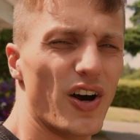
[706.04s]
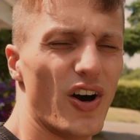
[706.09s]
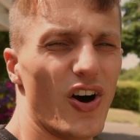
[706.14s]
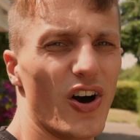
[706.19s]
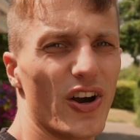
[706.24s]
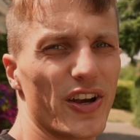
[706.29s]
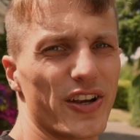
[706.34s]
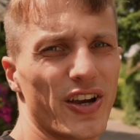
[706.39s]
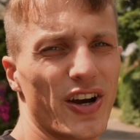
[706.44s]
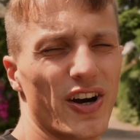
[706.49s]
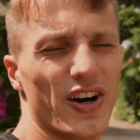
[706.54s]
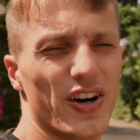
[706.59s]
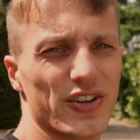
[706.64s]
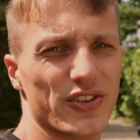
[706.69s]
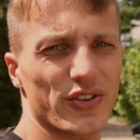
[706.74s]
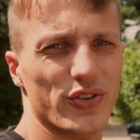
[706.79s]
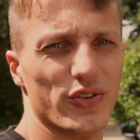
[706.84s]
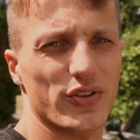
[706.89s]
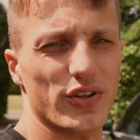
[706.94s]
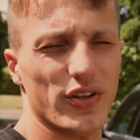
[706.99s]
I
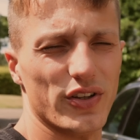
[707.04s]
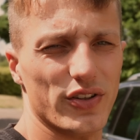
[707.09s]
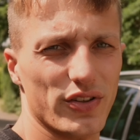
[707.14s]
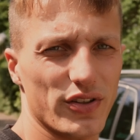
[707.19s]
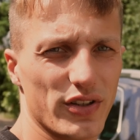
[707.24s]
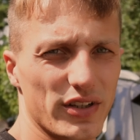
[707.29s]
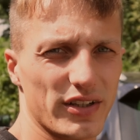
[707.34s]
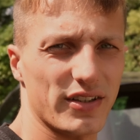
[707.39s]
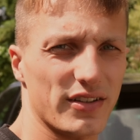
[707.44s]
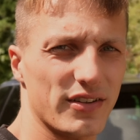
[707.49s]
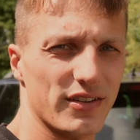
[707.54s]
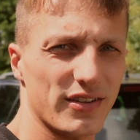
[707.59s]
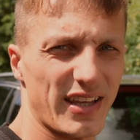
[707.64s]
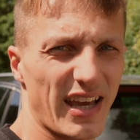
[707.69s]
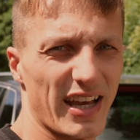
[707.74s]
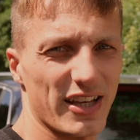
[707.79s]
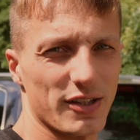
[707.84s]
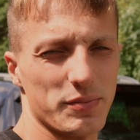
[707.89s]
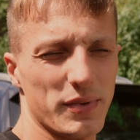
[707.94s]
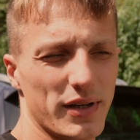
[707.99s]
can't
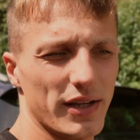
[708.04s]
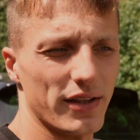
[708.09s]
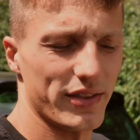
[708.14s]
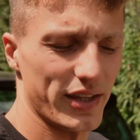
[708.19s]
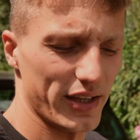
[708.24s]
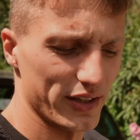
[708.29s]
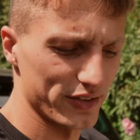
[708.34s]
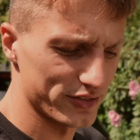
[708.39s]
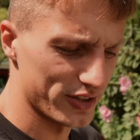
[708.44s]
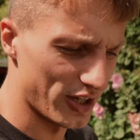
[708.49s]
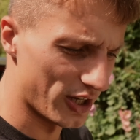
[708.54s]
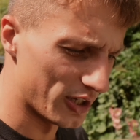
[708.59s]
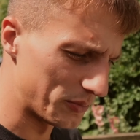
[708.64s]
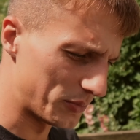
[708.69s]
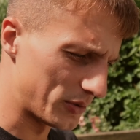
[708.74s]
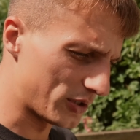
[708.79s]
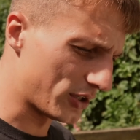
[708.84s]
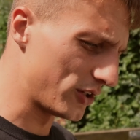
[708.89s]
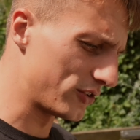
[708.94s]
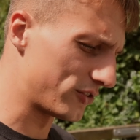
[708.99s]
get as many things done
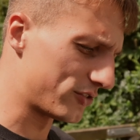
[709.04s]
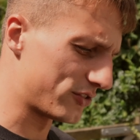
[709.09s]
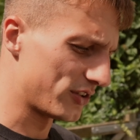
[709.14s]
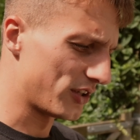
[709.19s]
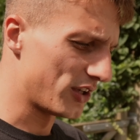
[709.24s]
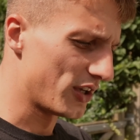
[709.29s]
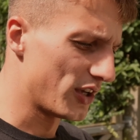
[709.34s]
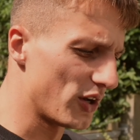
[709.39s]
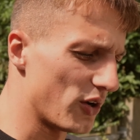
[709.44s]
because,